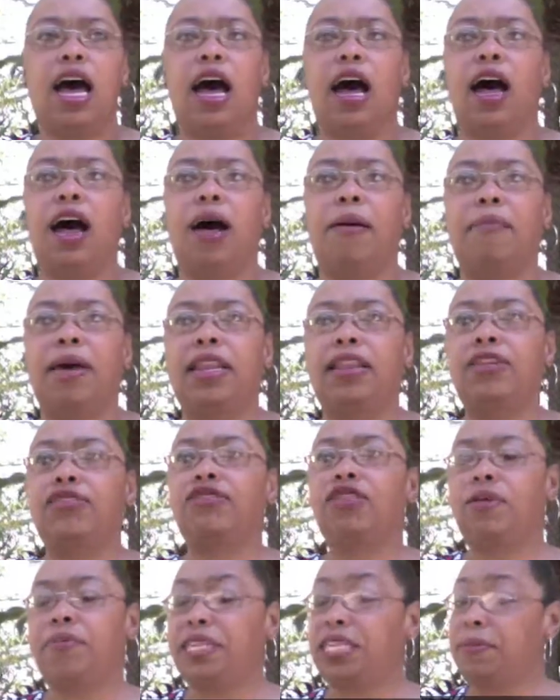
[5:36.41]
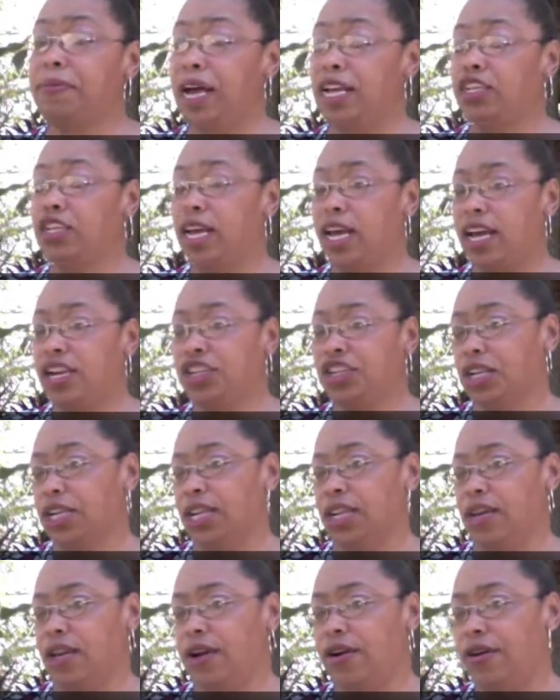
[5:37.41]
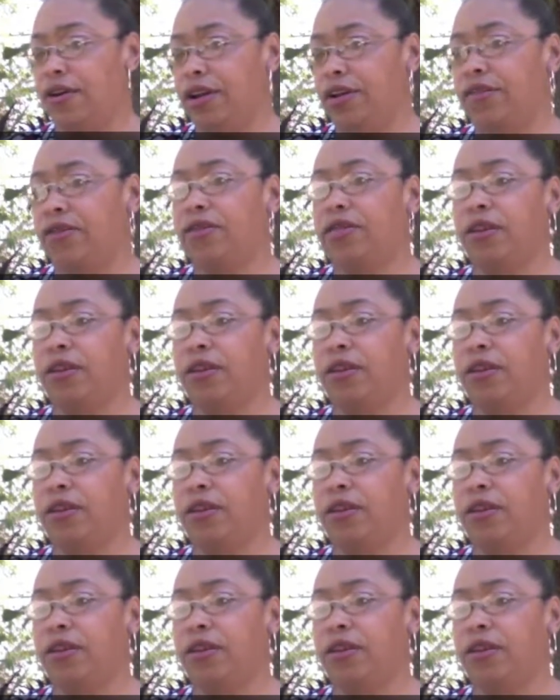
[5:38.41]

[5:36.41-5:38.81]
And there's going to be some education in there.